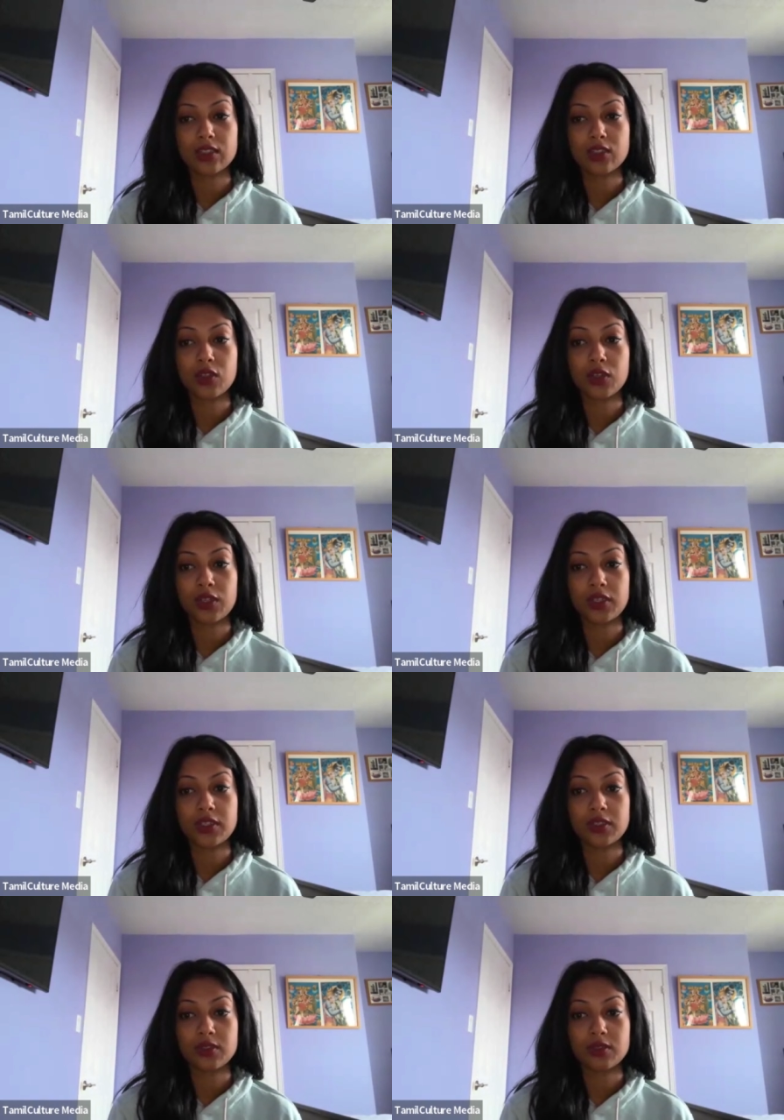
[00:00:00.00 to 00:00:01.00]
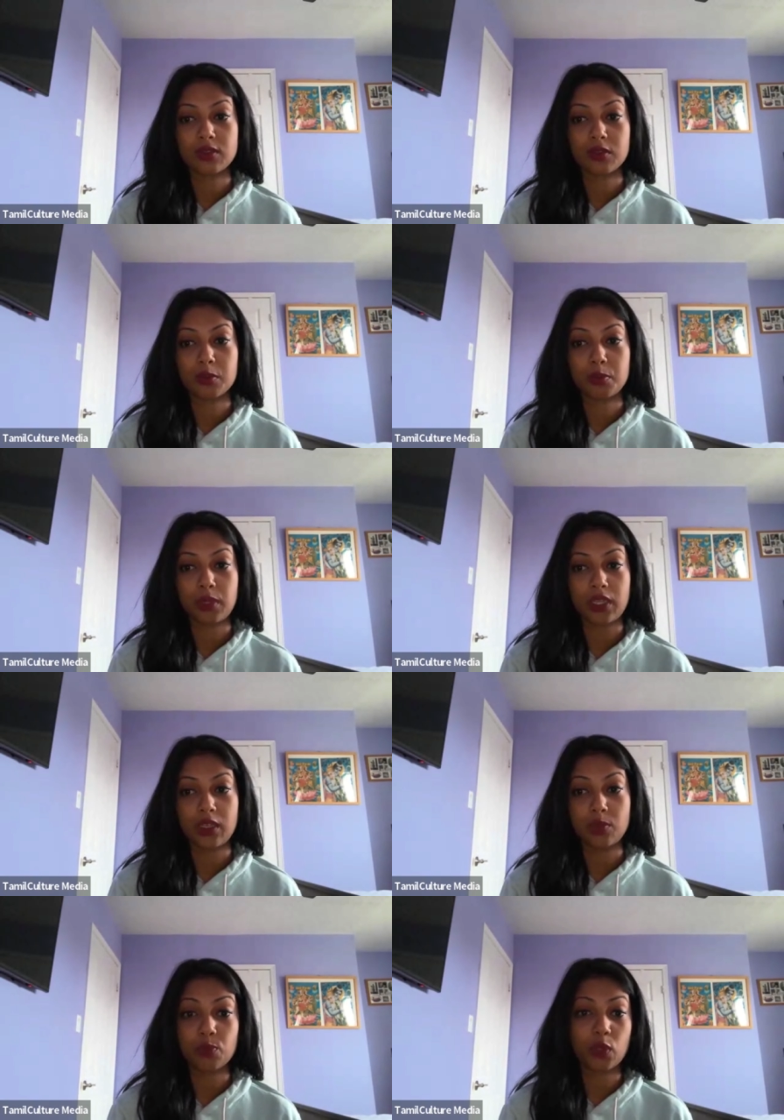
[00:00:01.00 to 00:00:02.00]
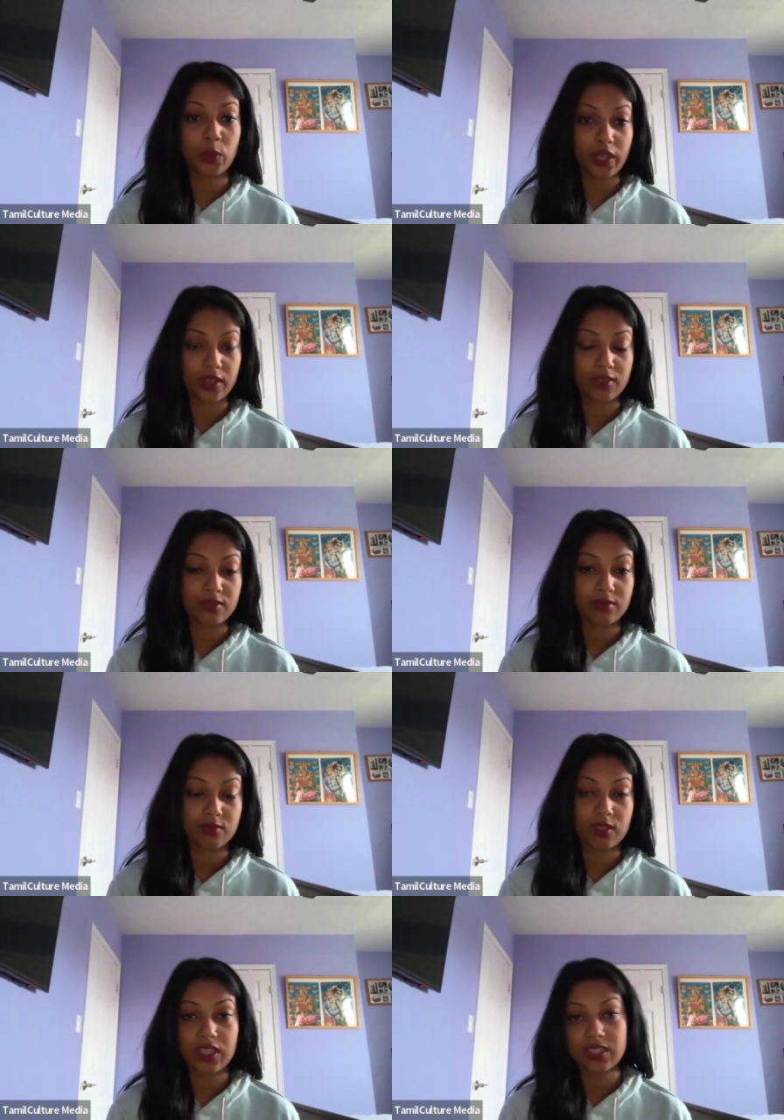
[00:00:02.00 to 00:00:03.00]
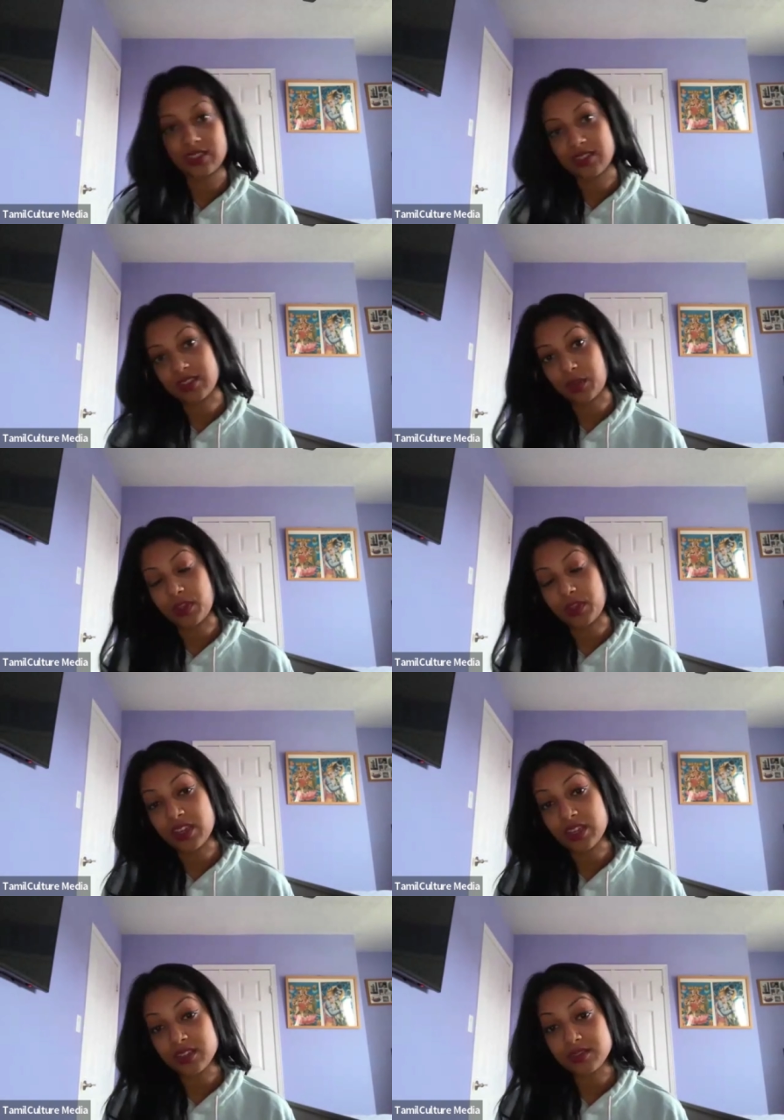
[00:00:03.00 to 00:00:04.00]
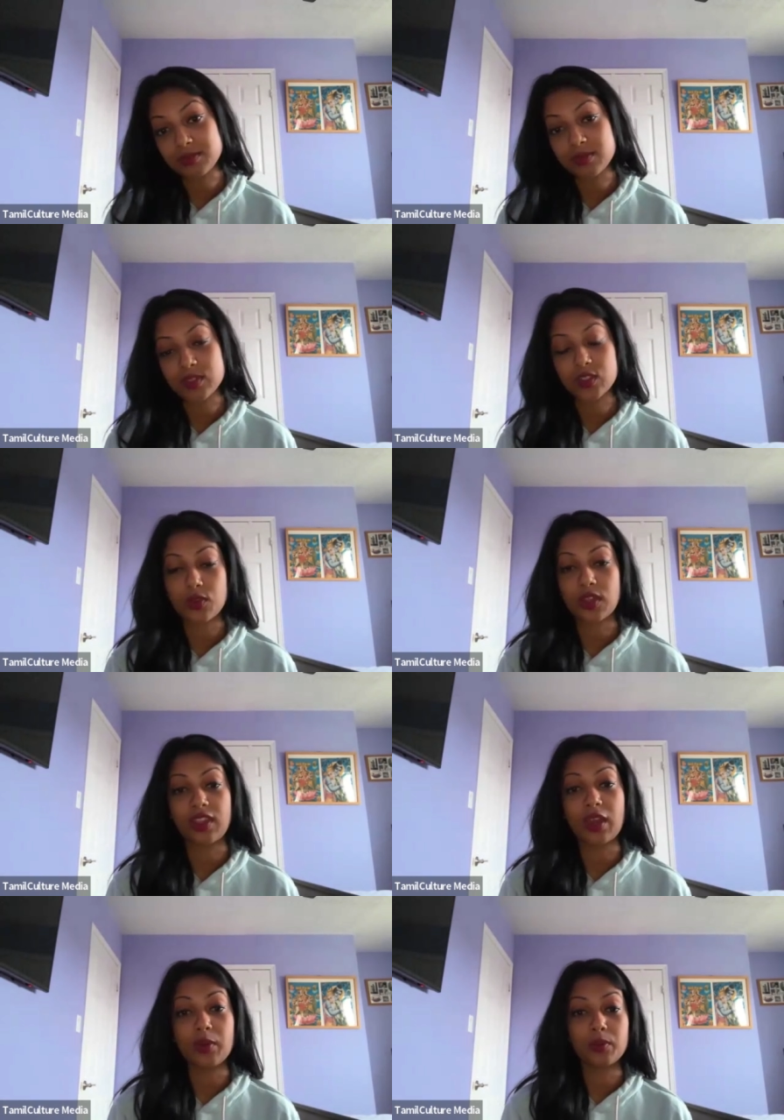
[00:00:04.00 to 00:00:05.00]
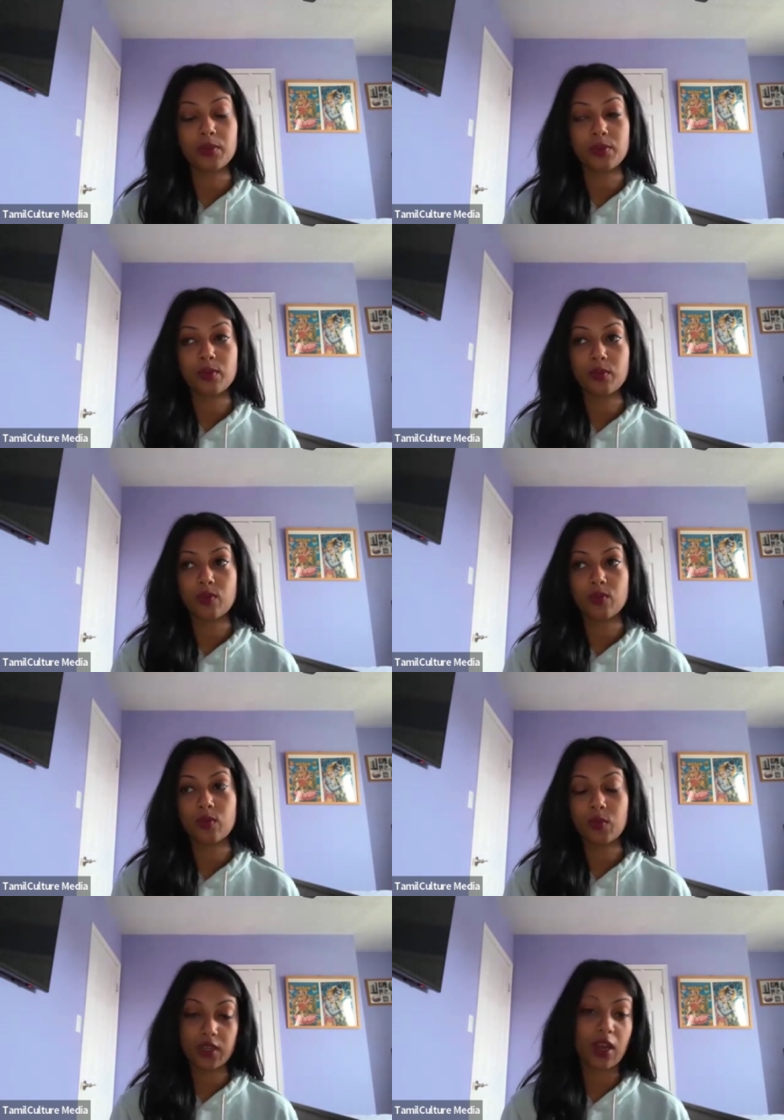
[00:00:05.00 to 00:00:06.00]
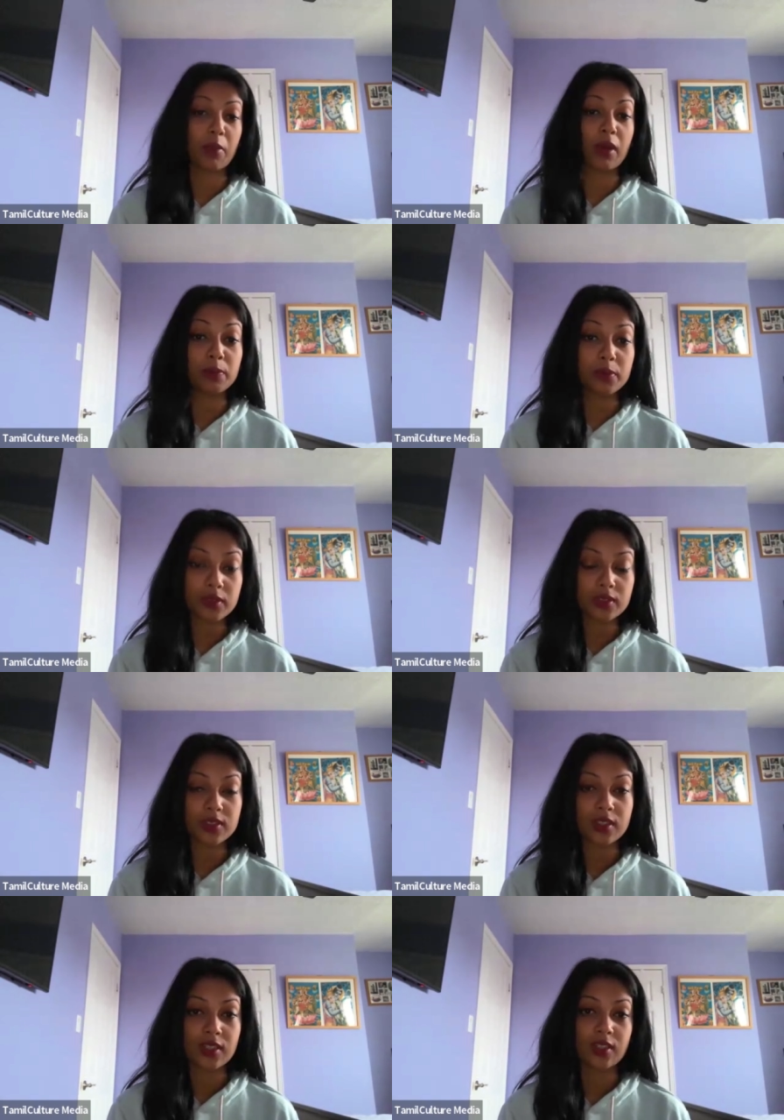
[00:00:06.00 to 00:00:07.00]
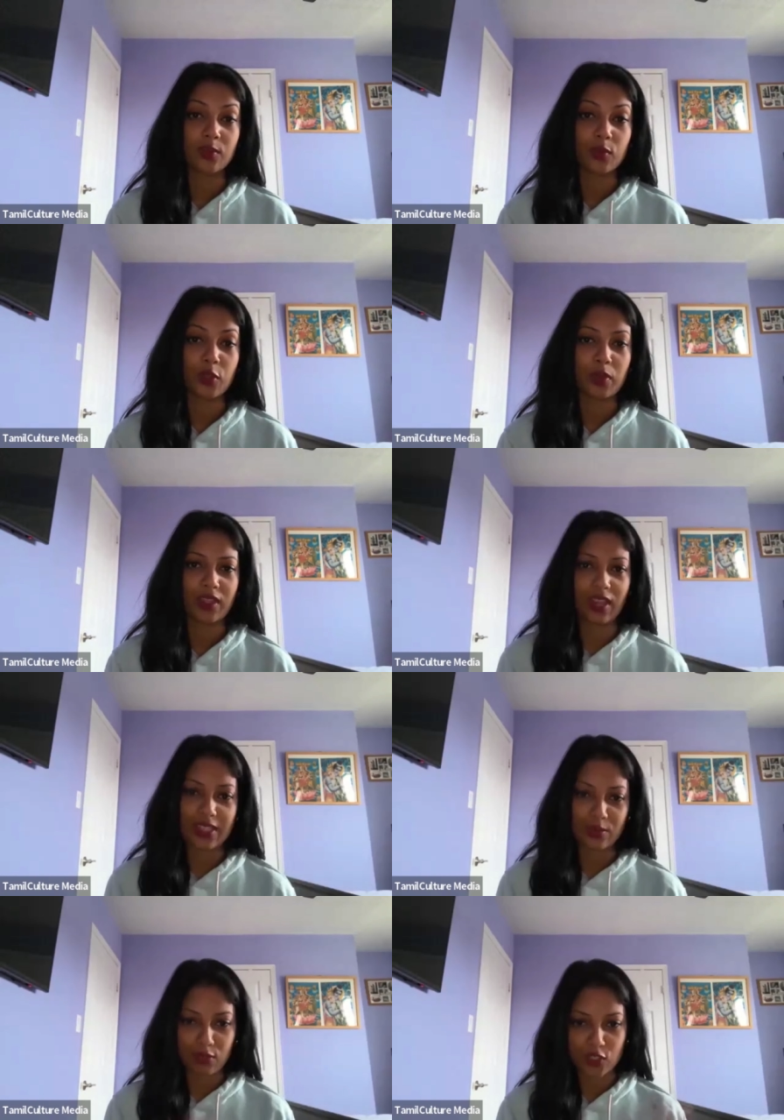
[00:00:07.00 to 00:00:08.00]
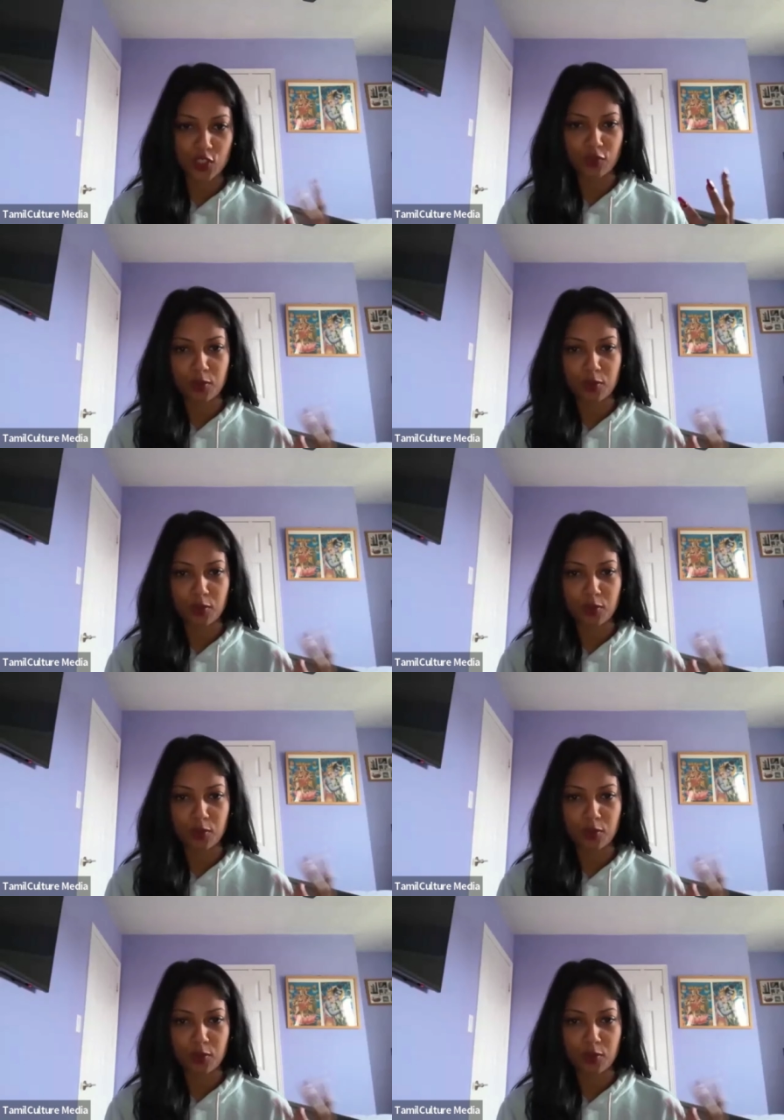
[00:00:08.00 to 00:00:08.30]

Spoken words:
could be brewing in South India? Do you think that would come up? Would there be as much?